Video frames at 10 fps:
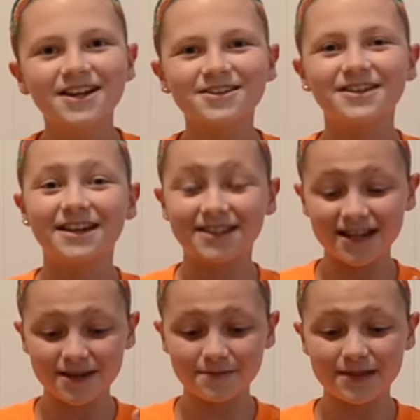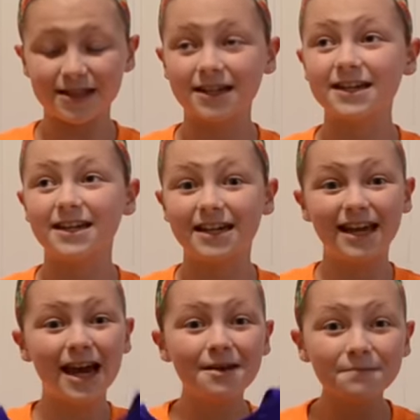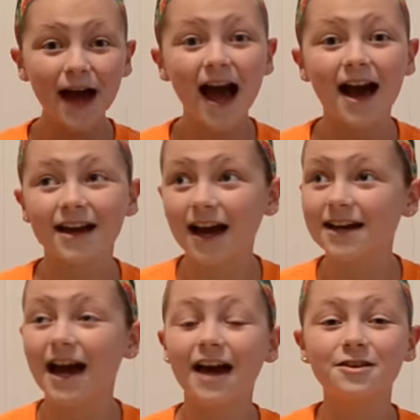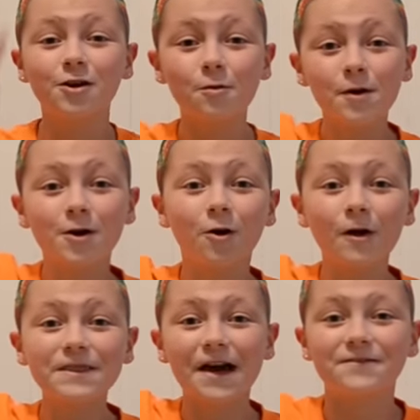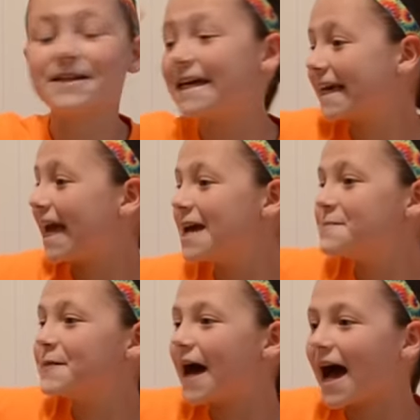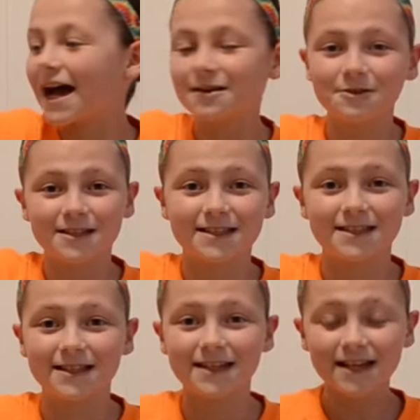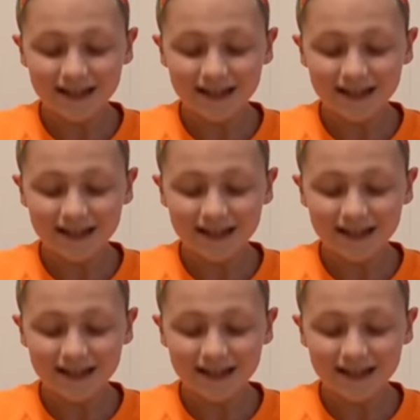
So yes, I am sick. And it came back. I had no more cold left and it came back recently.